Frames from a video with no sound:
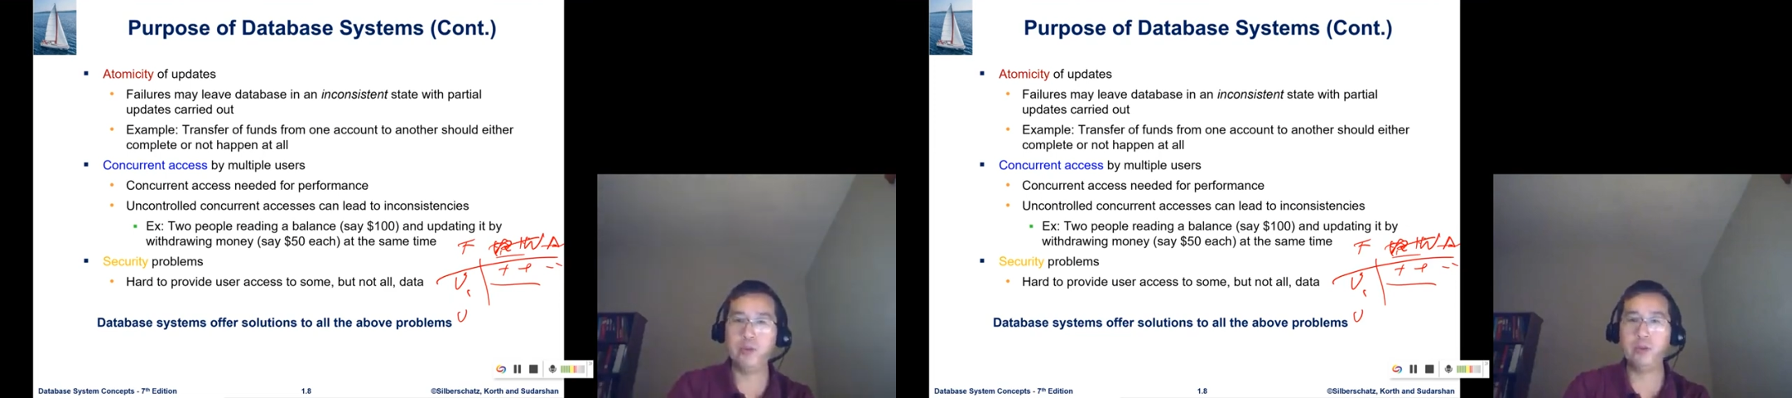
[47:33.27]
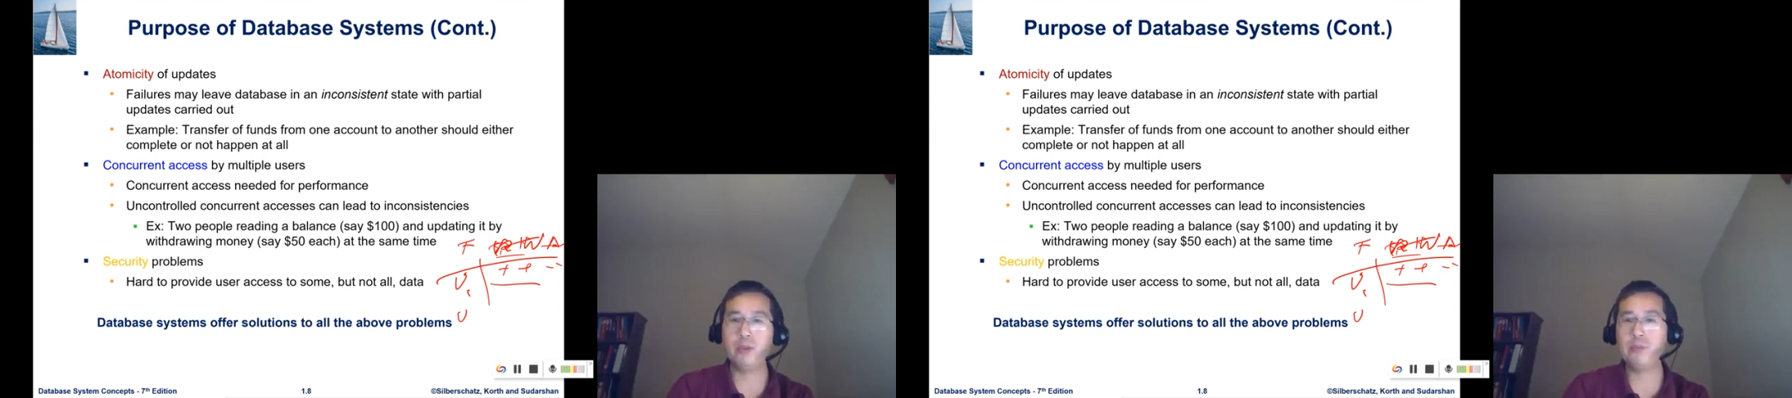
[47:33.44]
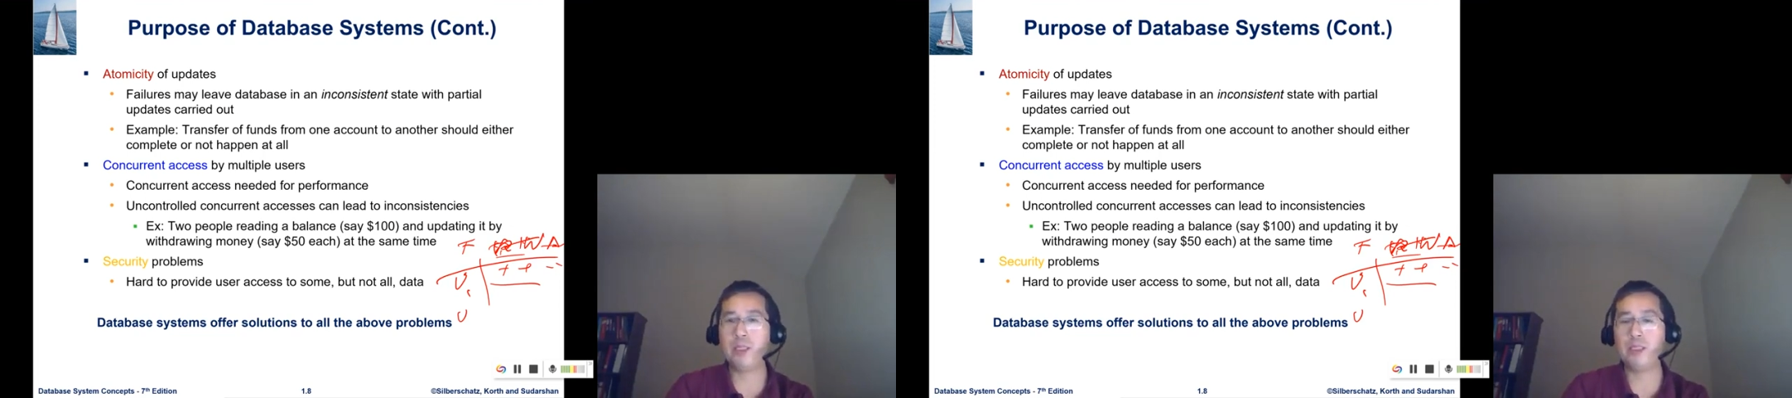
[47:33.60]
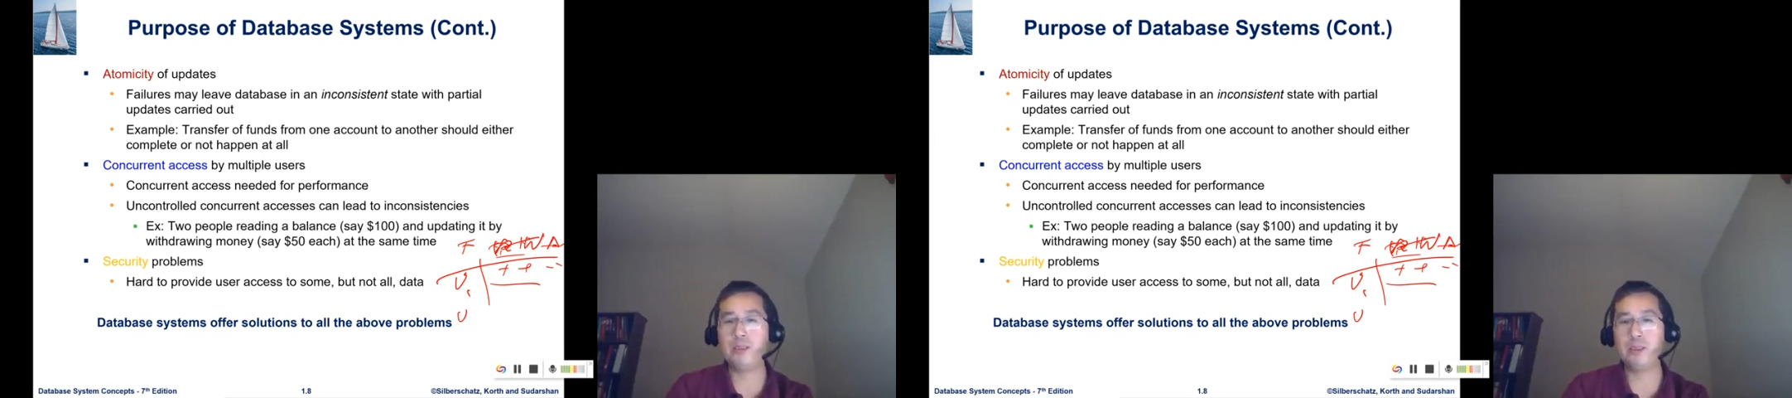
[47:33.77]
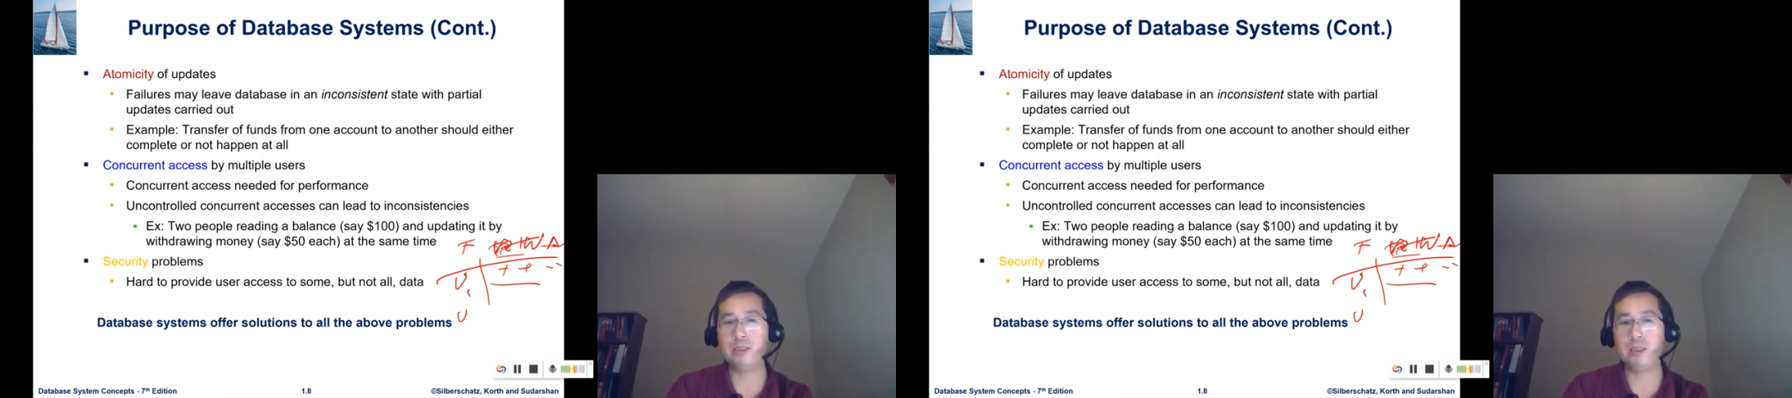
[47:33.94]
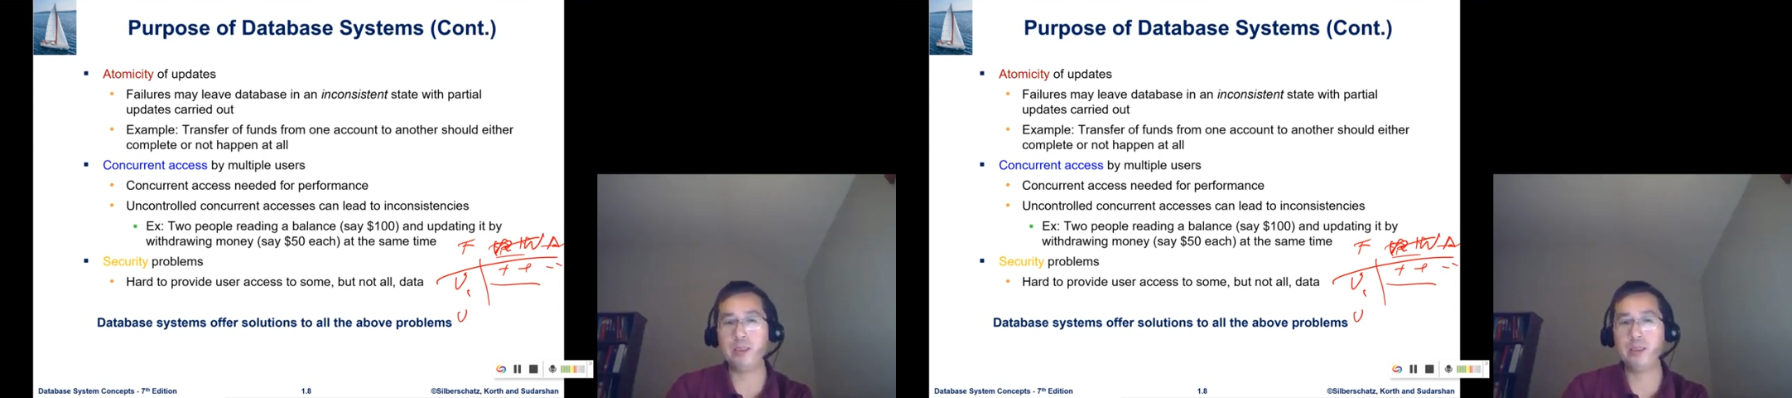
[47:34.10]
So in
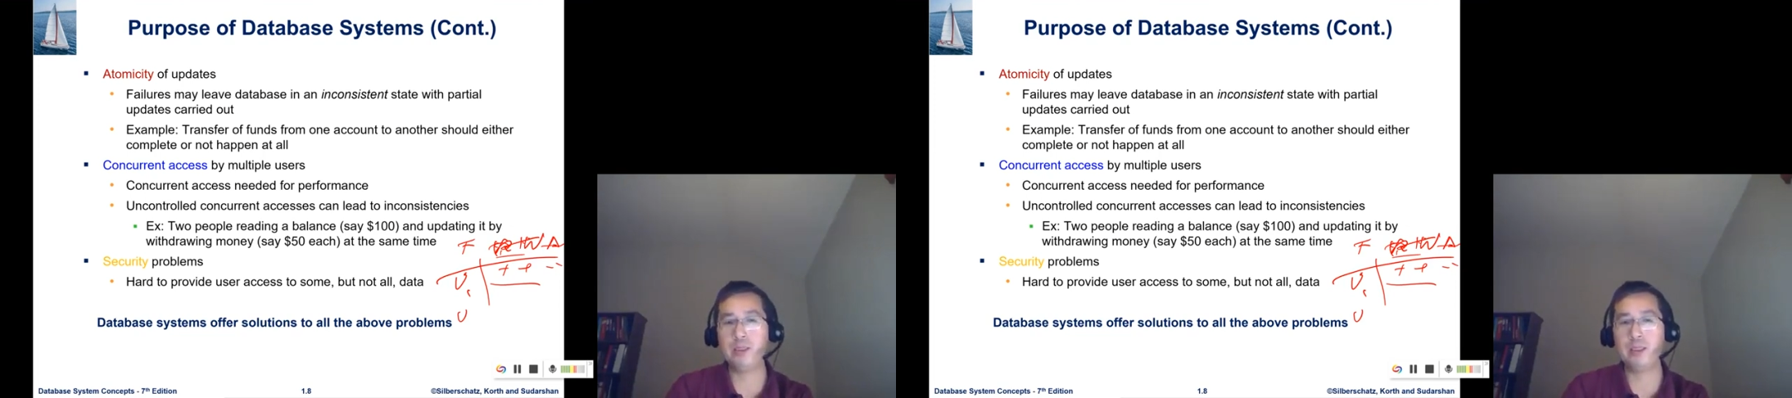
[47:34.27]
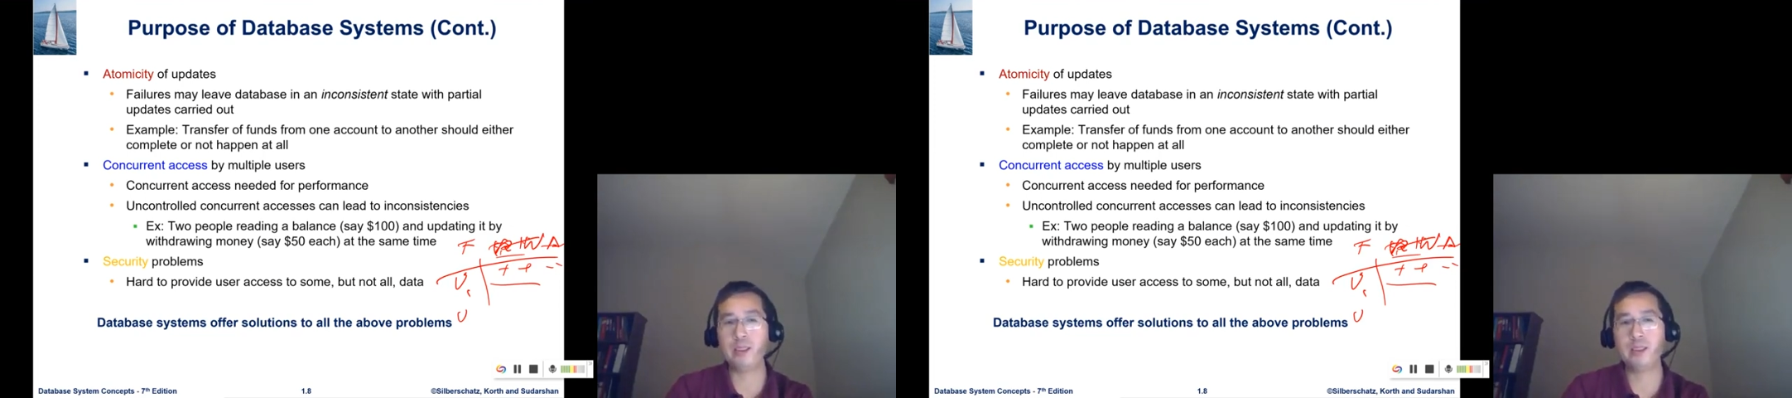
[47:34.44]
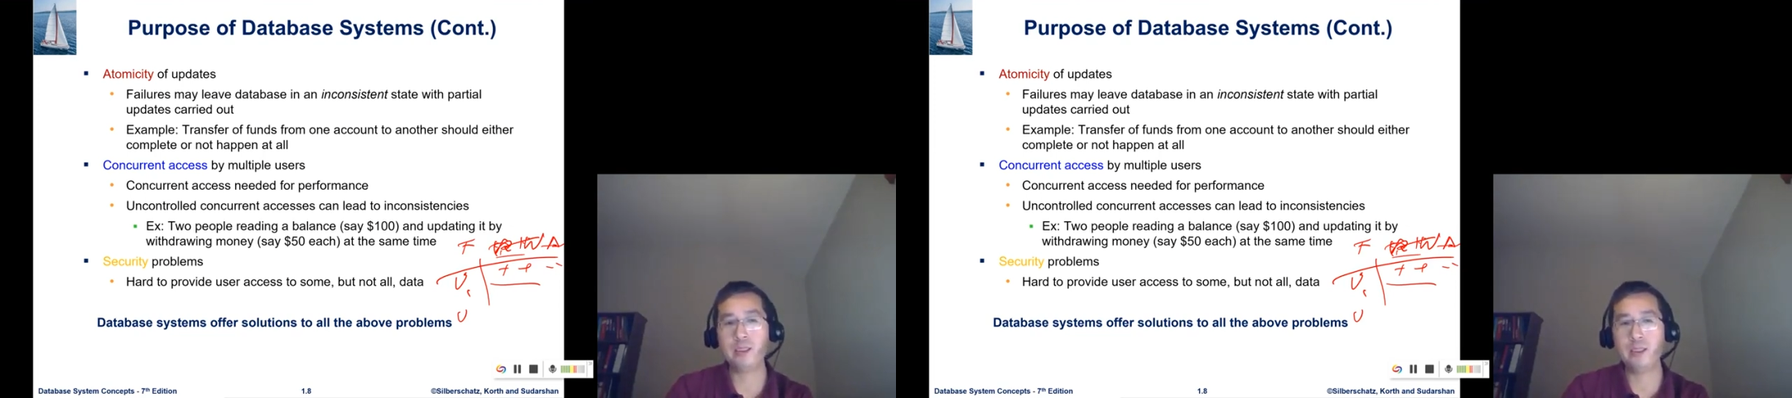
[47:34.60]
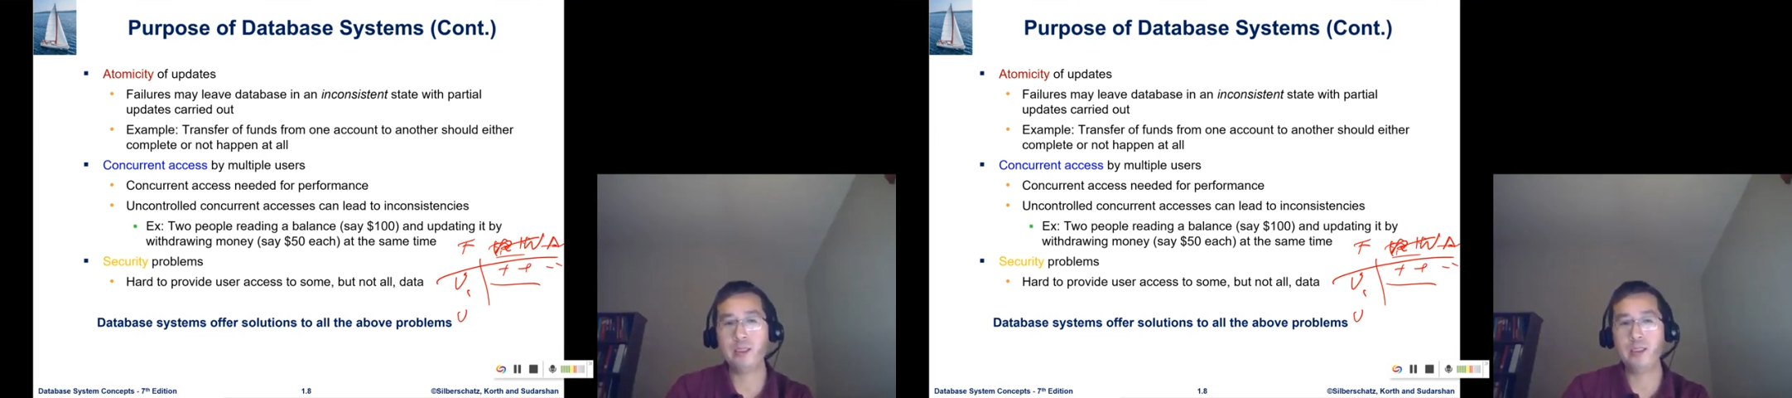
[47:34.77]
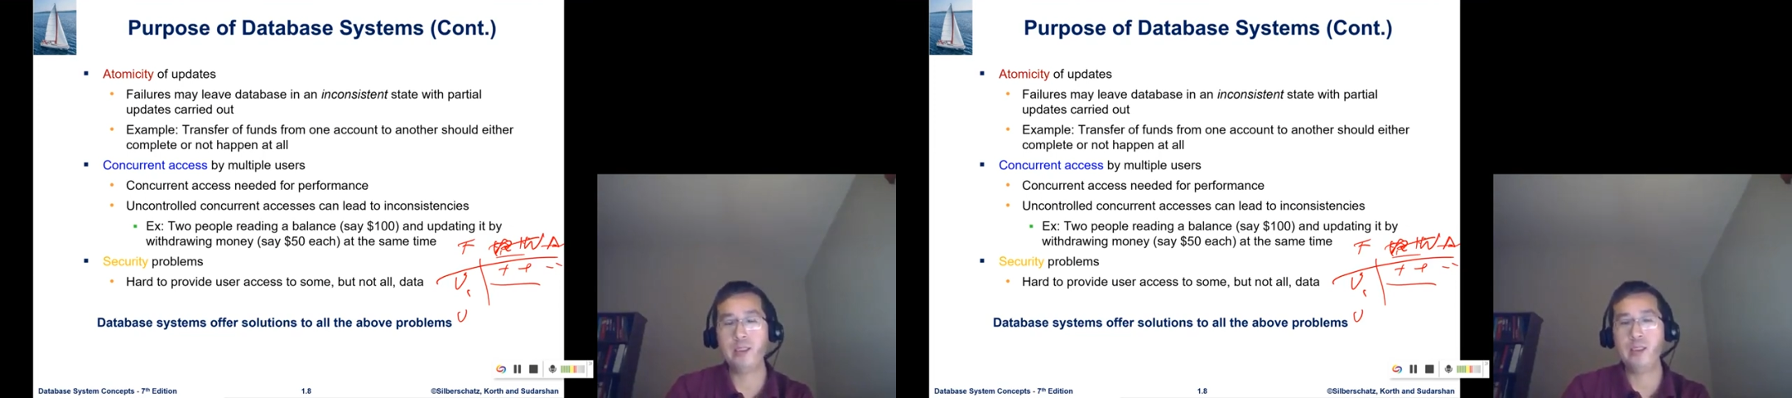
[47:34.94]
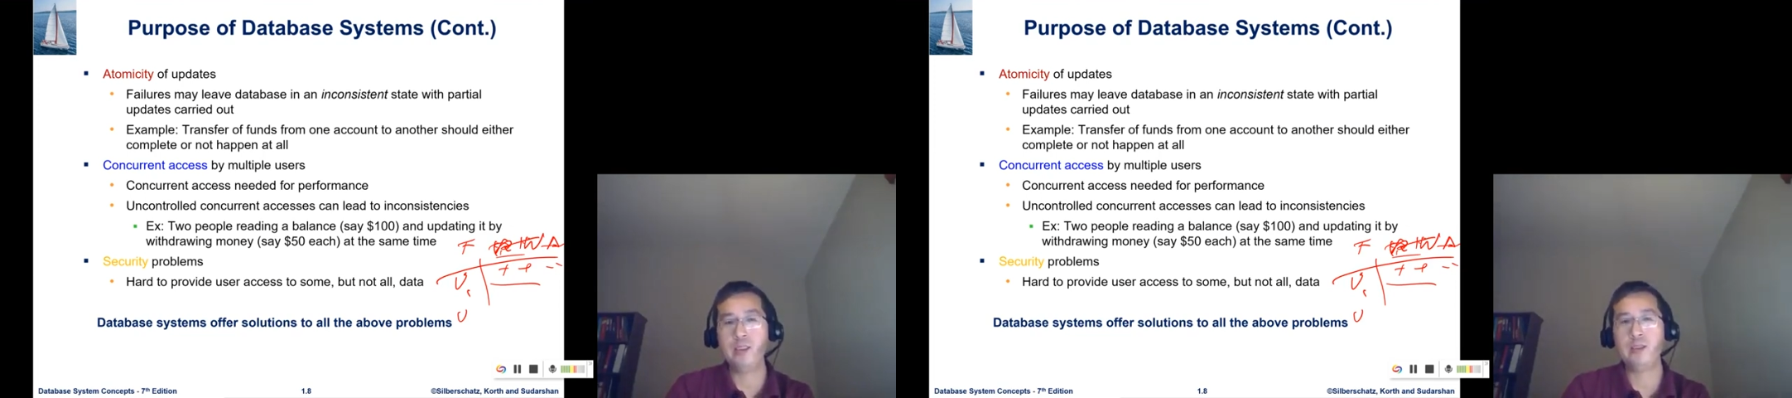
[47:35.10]
database, we can create a
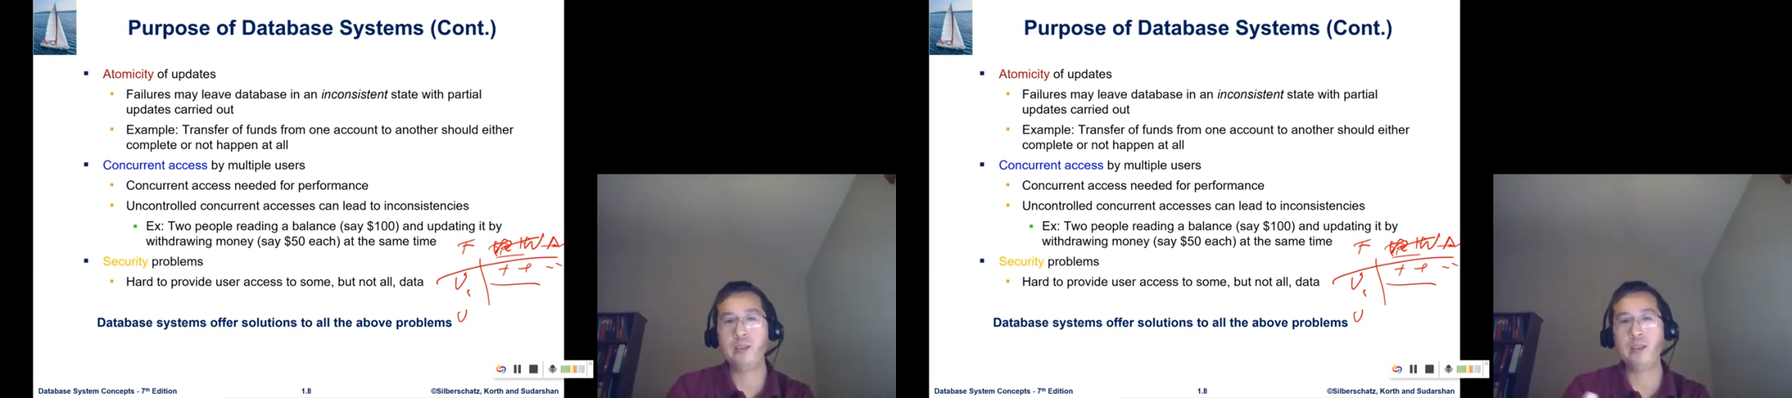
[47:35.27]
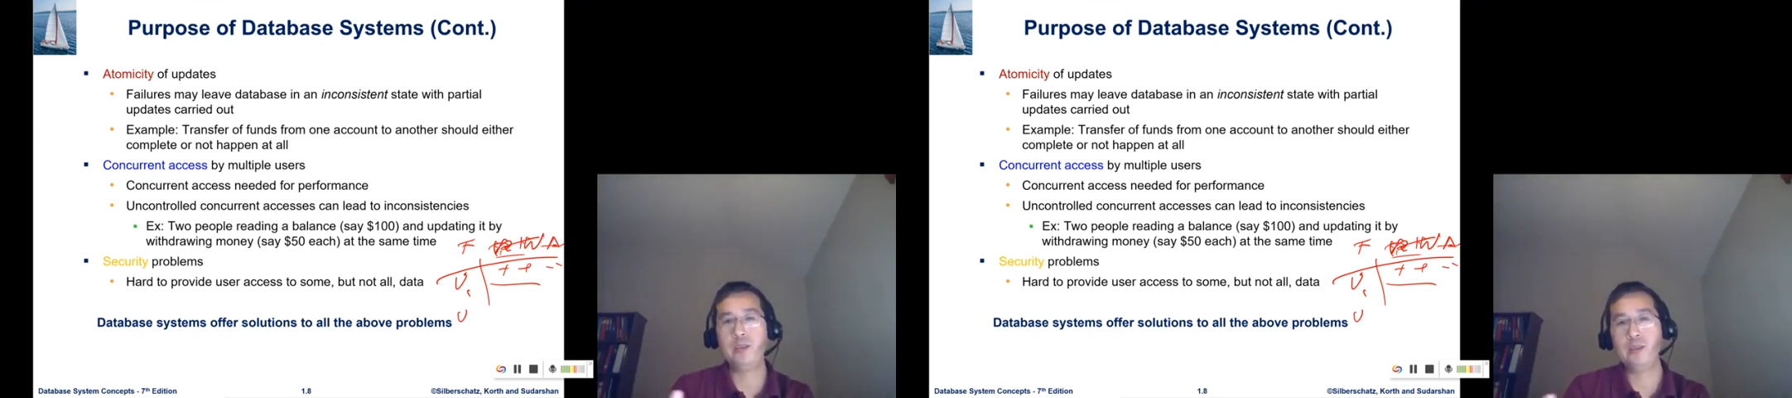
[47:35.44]
view,